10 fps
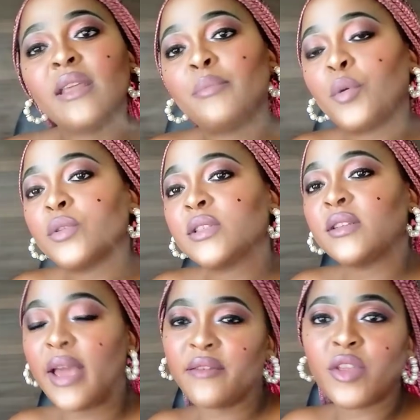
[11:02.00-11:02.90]
they both
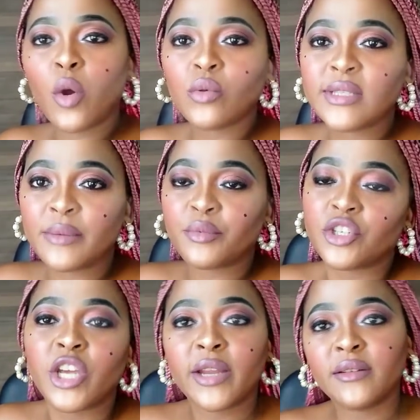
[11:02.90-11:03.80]
still have their own separate
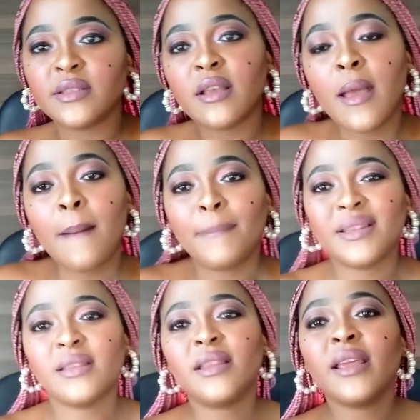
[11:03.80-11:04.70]
channels. But
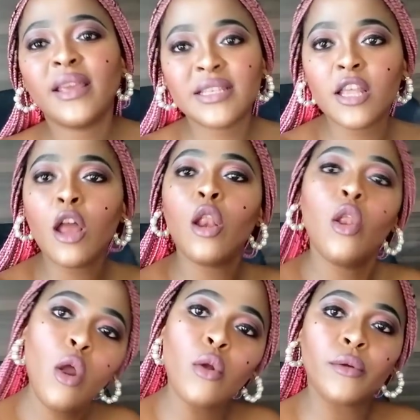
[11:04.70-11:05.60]
the thing is, the
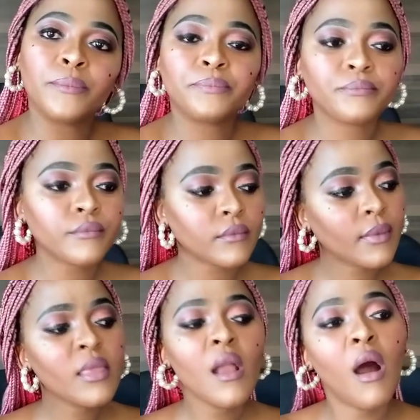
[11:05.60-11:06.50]
allure
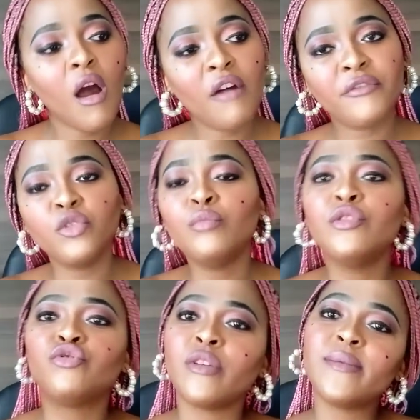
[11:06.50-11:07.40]
of
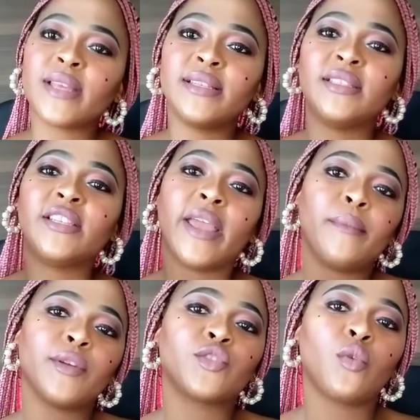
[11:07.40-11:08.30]
Yumiedreams and DJ
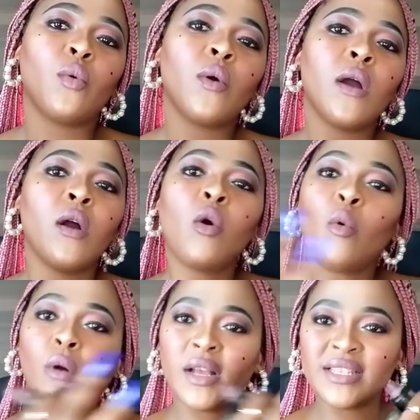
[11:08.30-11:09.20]
MXO
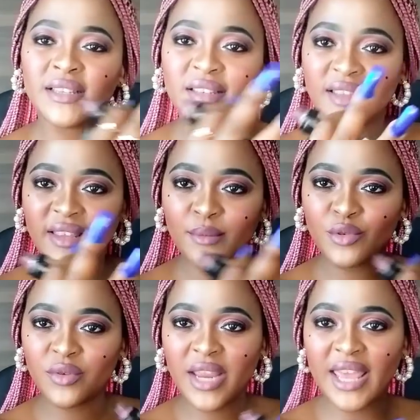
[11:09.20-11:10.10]
was them
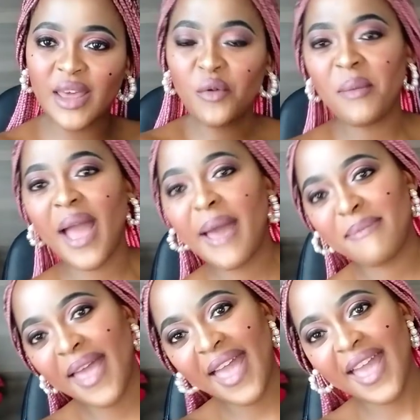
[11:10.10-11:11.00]
together. Oh, my
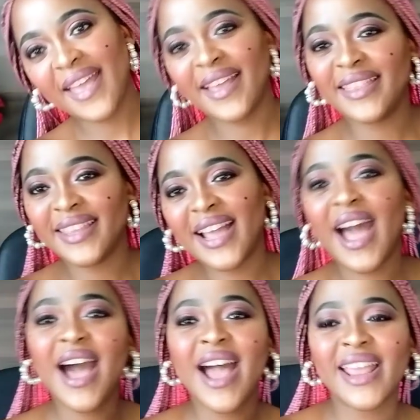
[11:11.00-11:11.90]
man, and the
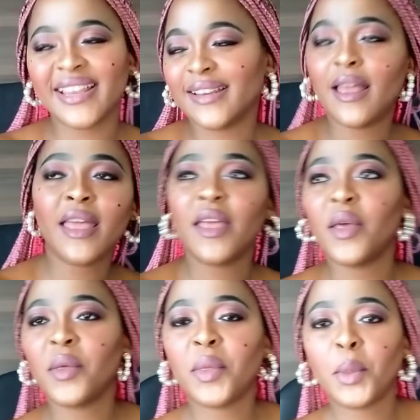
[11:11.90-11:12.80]
guy,
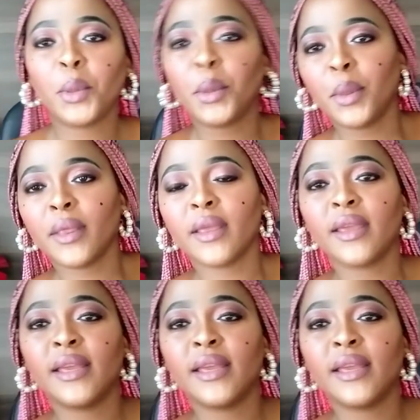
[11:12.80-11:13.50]
and